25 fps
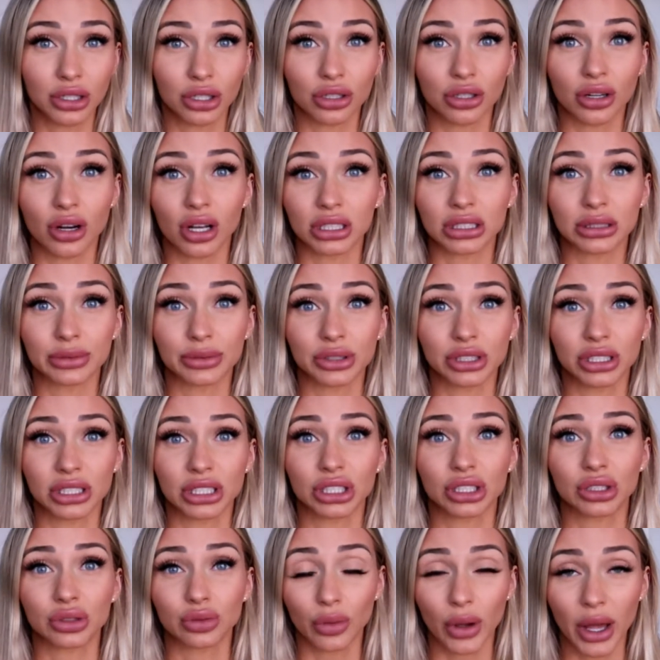You're not supposed to
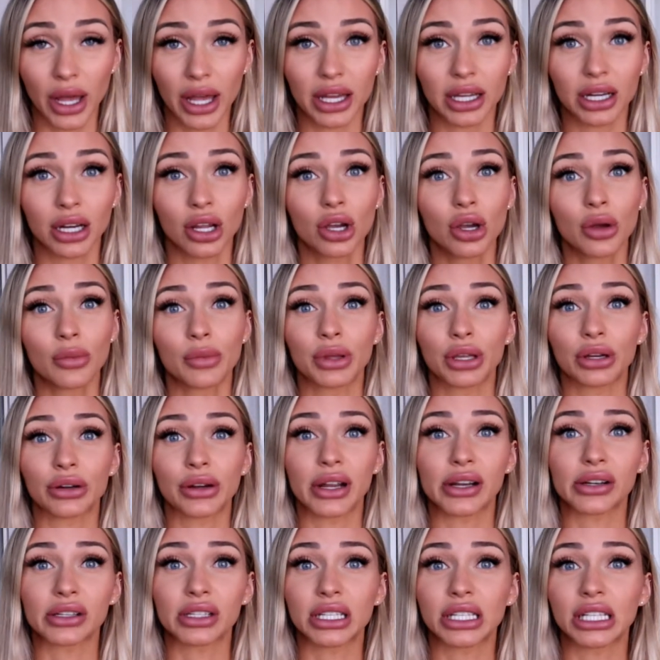sweat, be
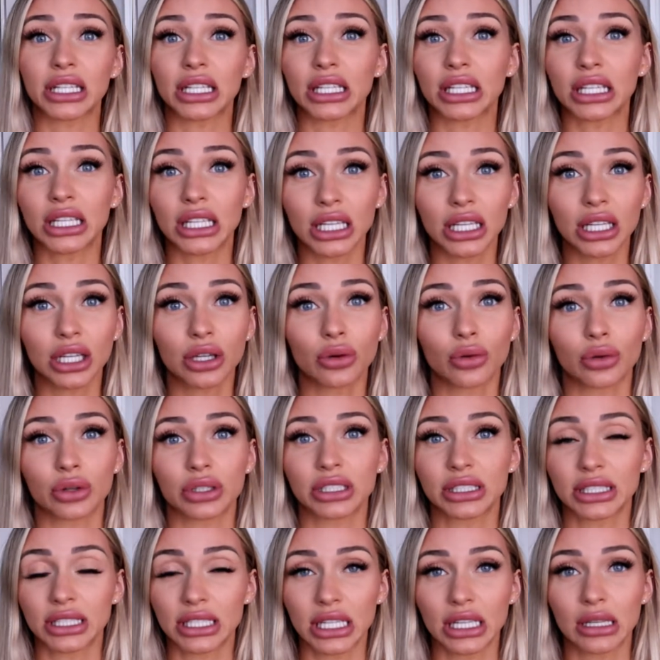around any heat or
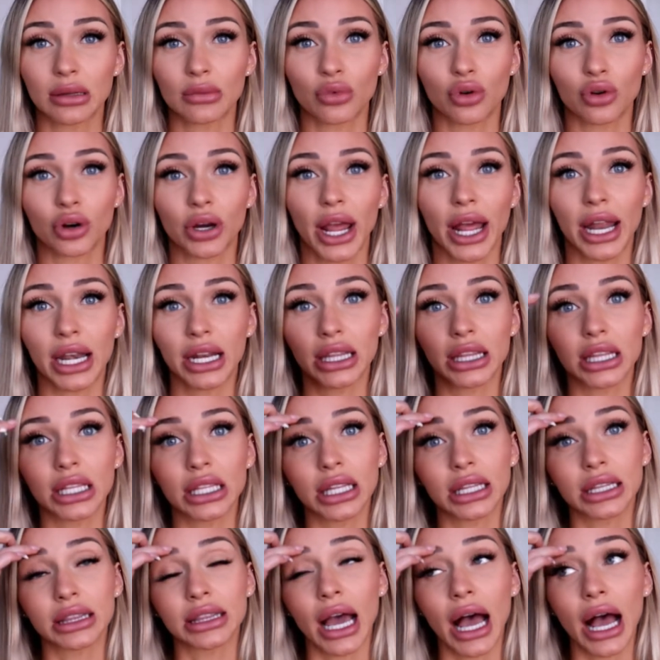steam or anything
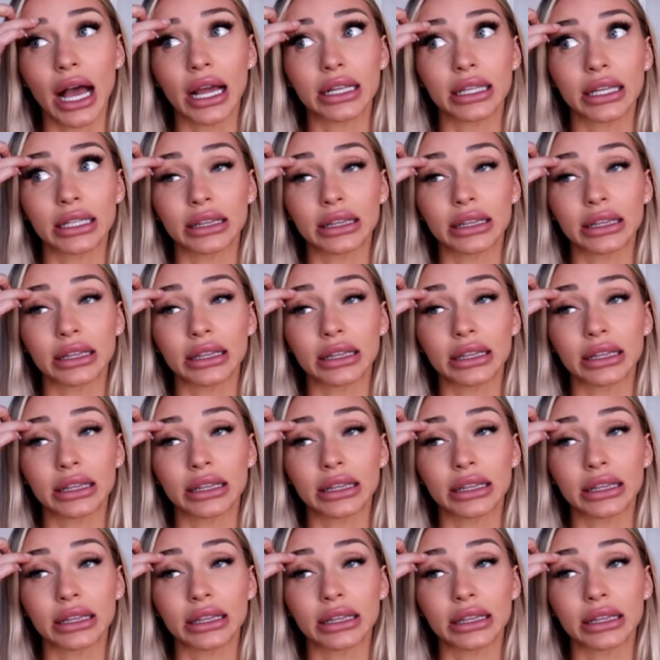like that.